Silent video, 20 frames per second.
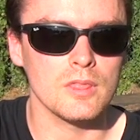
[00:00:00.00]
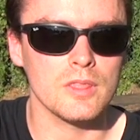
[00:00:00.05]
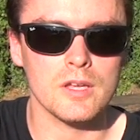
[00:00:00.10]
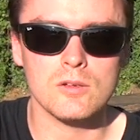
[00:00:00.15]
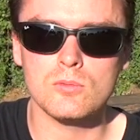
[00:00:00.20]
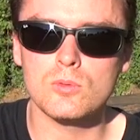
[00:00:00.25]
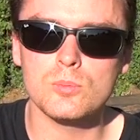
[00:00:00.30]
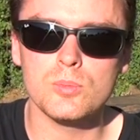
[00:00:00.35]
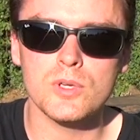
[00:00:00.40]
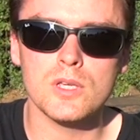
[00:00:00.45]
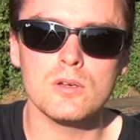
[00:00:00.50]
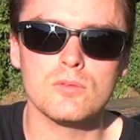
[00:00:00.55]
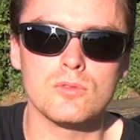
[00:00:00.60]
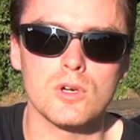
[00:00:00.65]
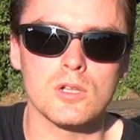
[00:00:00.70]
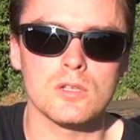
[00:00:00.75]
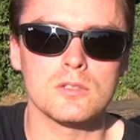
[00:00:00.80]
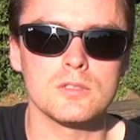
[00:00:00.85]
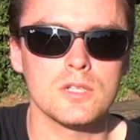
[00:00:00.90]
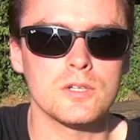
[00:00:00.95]
That would be a
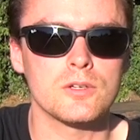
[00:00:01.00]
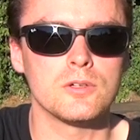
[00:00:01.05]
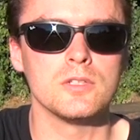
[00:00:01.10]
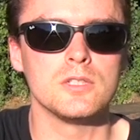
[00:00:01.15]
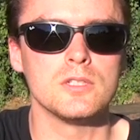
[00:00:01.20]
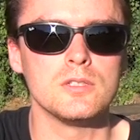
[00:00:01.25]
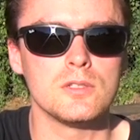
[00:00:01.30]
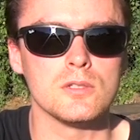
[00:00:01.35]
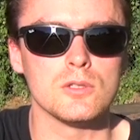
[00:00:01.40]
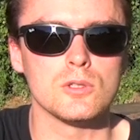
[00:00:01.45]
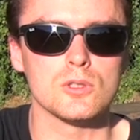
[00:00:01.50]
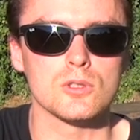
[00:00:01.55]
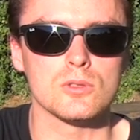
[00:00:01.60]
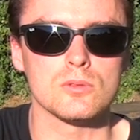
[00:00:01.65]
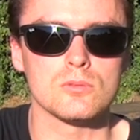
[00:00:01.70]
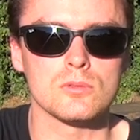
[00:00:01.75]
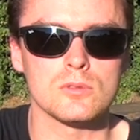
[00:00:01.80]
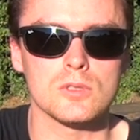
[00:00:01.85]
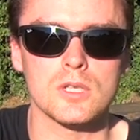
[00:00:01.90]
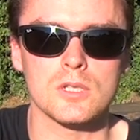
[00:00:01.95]
voluntary decision
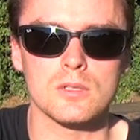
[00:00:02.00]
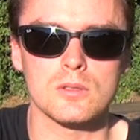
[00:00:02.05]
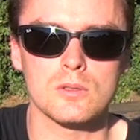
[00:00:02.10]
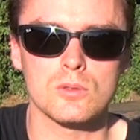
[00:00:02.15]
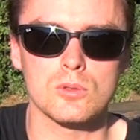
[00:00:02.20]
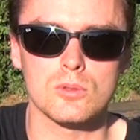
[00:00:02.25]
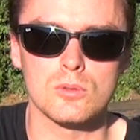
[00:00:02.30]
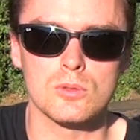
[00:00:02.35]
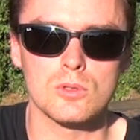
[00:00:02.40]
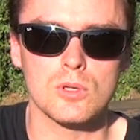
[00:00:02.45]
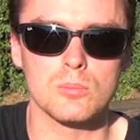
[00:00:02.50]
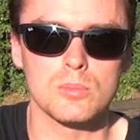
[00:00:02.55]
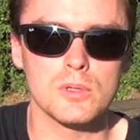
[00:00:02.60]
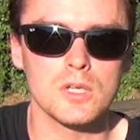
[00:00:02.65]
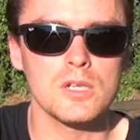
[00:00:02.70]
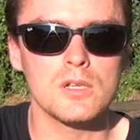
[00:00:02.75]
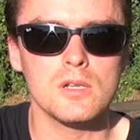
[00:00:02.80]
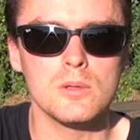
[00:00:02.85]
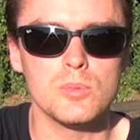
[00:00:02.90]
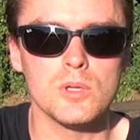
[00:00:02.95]
that could
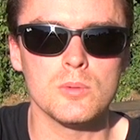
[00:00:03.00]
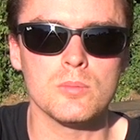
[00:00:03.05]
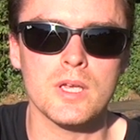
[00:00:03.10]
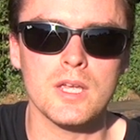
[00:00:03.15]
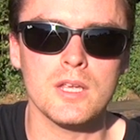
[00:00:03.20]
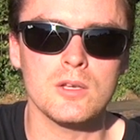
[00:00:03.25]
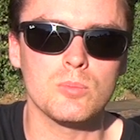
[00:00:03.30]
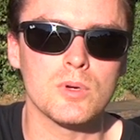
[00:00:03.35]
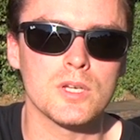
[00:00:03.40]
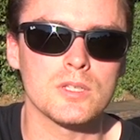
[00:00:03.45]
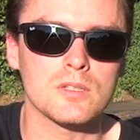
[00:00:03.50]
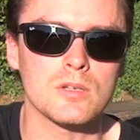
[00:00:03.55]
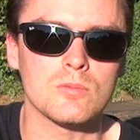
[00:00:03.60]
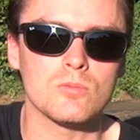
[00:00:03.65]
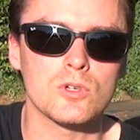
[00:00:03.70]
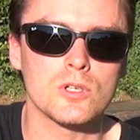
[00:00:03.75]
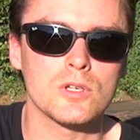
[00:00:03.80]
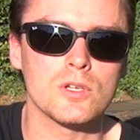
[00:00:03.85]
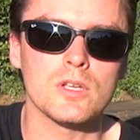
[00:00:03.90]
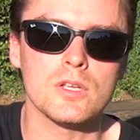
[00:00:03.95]
completely be made by
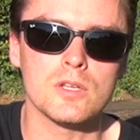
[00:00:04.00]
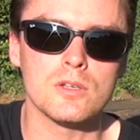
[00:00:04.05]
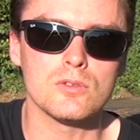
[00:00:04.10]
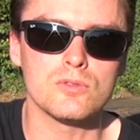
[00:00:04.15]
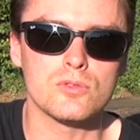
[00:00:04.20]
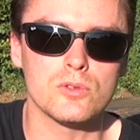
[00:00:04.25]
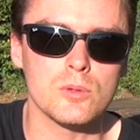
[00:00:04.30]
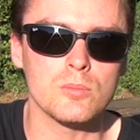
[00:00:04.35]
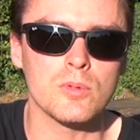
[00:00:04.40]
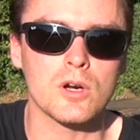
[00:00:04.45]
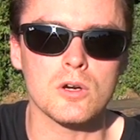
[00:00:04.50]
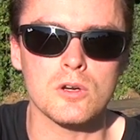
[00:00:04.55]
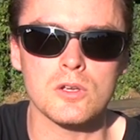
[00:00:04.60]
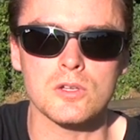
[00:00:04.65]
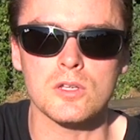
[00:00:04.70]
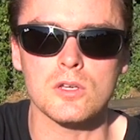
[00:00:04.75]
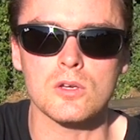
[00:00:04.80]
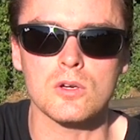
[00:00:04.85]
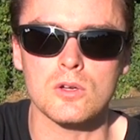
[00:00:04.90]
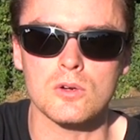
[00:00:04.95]
someone in a free
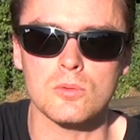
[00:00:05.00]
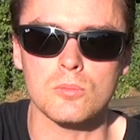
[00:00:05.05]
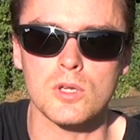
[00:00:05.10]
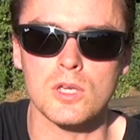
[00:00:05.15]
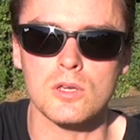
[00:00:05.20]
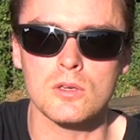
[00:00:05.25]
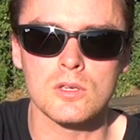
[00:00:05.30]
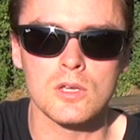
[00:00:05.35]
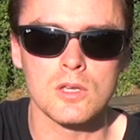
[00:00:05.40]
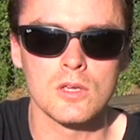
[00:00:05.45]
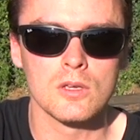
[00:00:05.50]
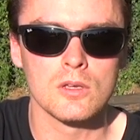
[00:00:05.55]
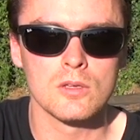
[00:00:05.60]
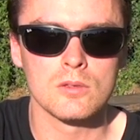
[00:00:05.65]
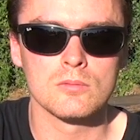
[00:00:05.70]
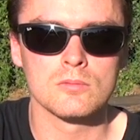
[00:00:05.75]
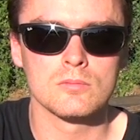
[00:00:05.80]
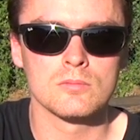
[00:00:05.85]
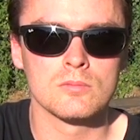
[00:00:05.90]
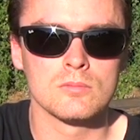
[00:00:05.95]
market economy.
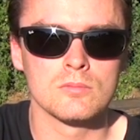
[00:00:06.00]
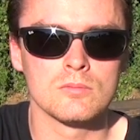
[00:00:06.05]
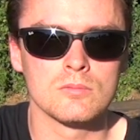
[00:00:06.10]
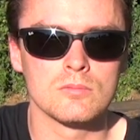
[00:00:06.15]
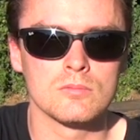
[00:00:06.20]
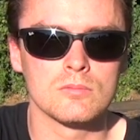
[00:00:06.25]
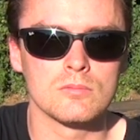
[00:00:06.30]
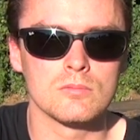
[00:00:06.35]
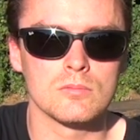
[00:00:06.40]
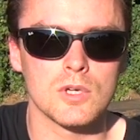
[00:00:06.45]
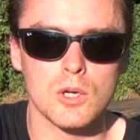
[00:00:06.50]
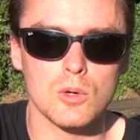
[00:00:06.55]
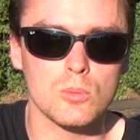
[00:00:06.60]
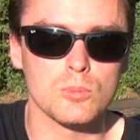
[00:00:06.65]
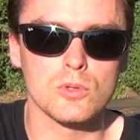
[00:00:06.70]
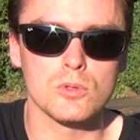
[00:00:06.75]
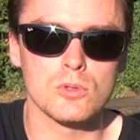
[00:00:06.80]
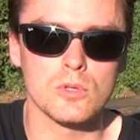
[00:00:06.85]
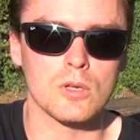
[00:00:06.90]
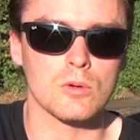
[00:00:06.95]
I
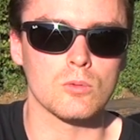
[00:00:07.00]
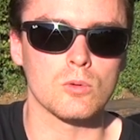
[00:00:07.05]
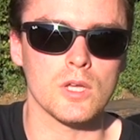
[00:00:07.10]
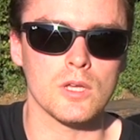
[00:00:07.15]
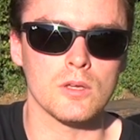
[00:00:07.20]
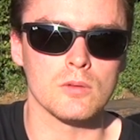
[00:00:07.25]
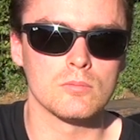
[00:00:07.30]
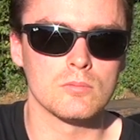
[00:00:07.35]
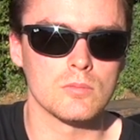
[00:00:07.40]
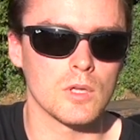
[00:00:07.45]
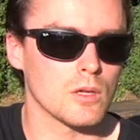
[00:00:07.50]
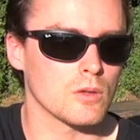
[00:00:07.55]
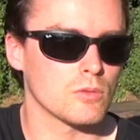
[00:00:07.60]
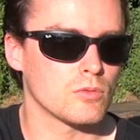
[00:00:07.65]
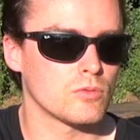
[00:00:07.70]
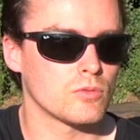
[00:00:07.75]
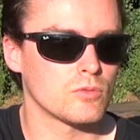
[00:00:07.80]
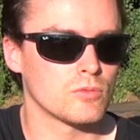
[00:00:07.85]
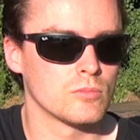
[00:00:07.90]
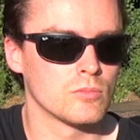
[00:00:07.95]
hope you'd agree,
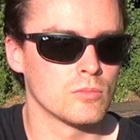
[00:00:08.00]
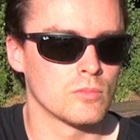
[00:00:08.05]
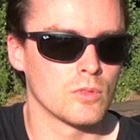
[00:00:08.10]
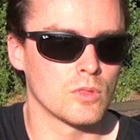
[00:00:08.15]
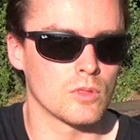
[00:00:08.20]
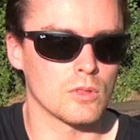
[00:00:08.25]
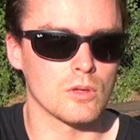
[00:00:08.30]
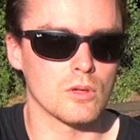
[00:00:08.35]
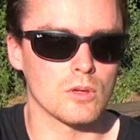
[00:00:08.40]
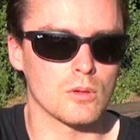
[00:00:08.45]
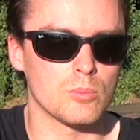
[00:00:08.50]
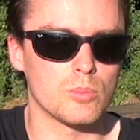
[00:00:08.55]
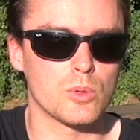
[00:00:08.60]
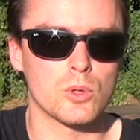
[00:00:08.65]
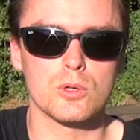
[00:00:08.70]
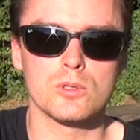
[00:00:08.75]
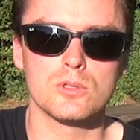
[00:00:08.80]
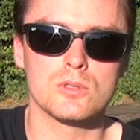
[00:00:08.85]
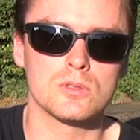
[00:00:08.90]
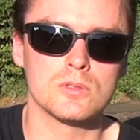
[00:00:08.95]
if the
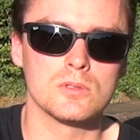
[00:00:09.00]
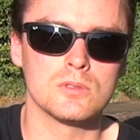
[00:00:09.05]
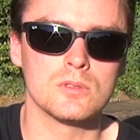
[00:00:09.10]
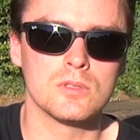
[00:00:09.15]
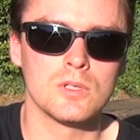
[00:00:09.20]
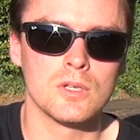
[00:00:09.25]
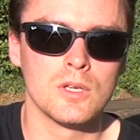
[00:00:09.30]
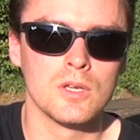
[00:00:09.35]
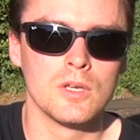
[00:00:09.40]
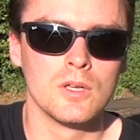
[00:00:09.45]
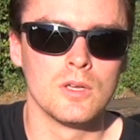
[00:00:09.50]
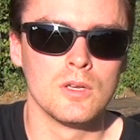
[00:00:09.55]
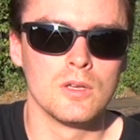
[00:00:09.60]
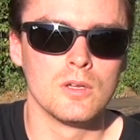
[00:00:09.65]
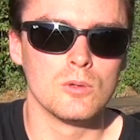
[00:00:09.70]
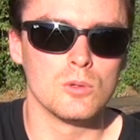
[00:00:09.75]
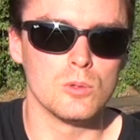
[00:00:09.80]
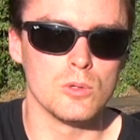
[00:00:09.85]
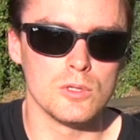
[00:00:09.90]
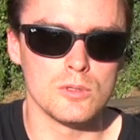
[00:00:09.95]
person
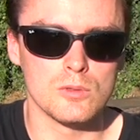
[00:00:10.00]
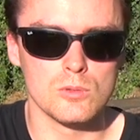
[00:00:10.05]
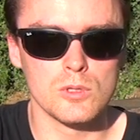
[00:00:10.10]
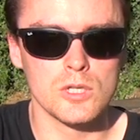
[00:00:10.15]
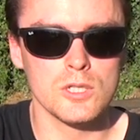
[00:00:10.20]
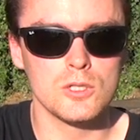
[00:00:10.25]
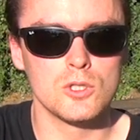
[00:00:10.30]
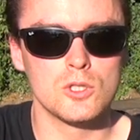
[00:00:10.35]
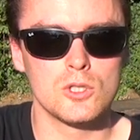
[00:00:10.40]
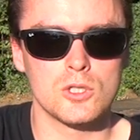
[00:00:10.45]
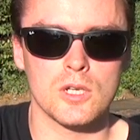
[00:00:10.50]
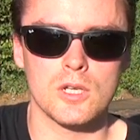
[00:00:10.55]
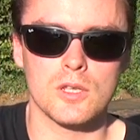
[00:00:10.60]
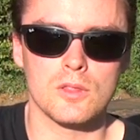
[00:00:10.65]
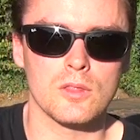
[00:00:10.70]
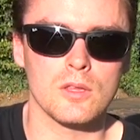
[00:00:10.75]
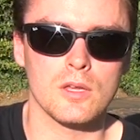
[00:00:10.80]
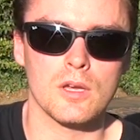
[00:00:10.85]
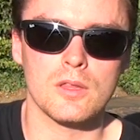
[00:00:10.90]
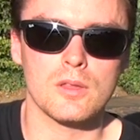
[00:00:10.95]
who is rich
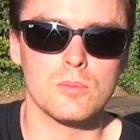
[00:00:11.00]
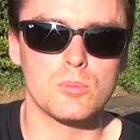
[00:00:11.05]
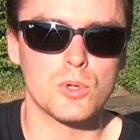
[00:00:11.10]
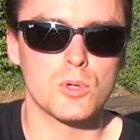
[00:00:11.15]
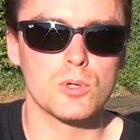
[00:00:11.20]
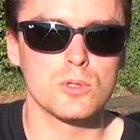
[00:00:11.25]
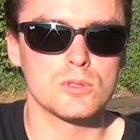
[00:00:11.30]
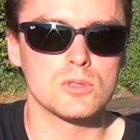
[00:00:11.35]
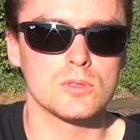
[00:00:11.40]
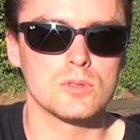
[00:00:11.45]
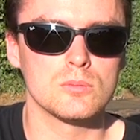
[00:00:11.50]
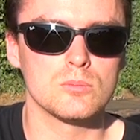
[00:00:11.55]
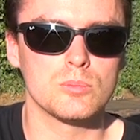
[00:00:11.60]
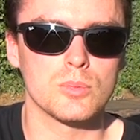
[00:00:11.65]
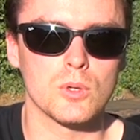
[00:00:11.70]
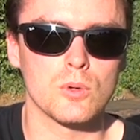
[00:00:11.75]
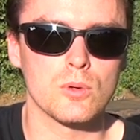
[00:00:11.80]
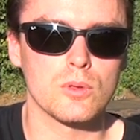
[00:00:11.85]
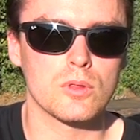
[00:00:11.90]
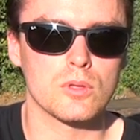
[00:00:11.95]
and the other person
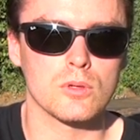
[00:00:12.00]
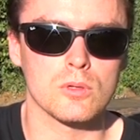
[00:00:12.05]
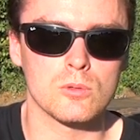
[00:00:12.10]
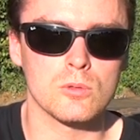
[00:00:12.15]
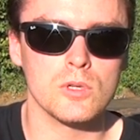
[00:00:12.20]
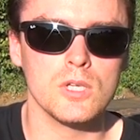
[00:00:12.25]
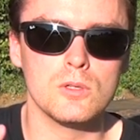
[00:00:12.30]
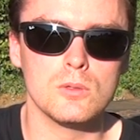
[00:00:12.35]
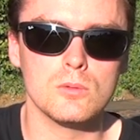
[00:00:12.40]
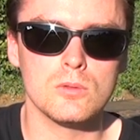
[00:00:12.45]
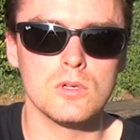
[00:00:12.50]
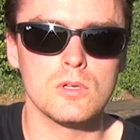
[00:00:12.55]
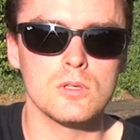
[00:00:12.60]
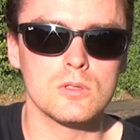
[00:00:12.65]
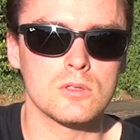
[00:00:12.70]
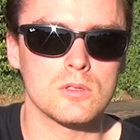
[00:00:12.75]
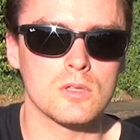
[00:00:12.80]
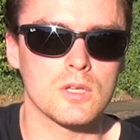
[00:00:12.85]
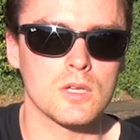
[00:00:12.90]
both agree to this,